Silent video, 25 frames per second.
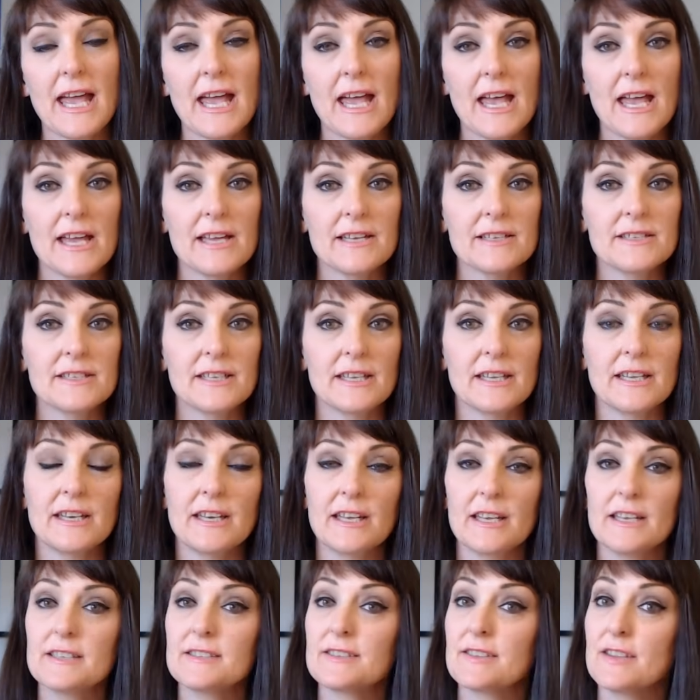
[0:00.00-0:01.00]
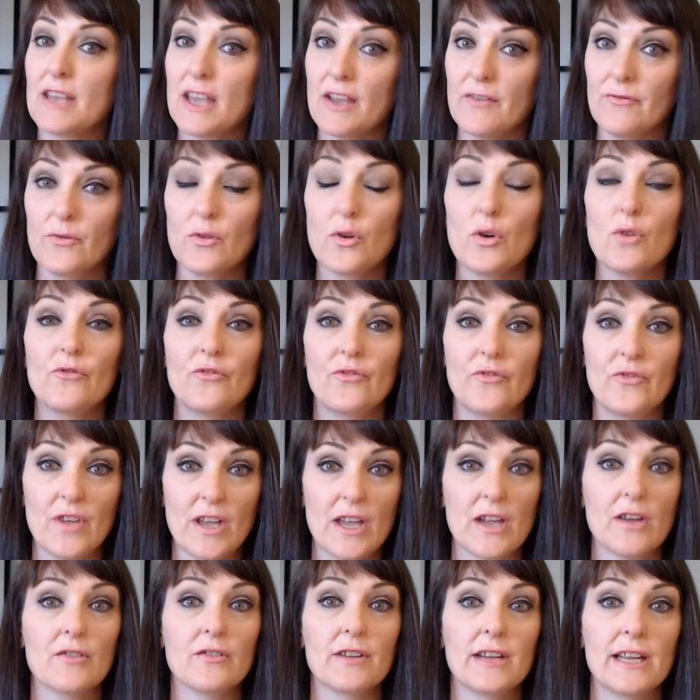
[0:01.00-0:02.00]
and it is therefore
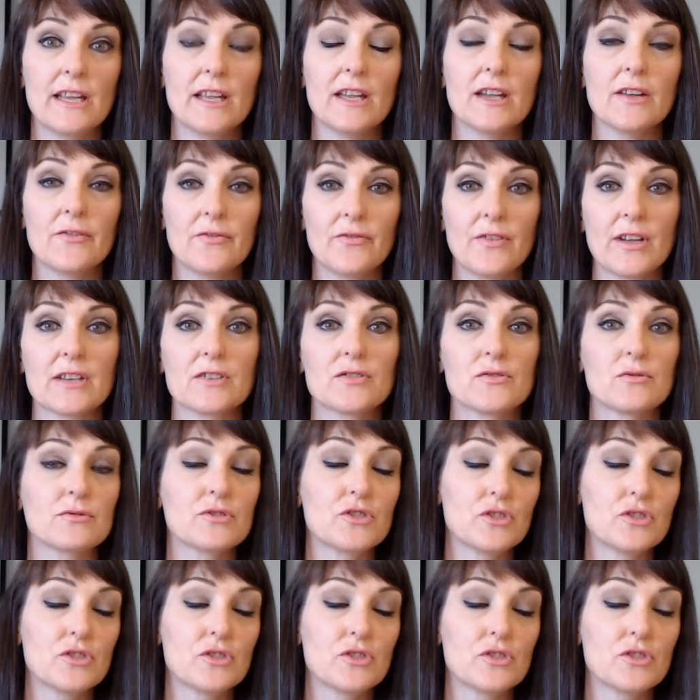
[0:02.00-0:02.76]
very effectual.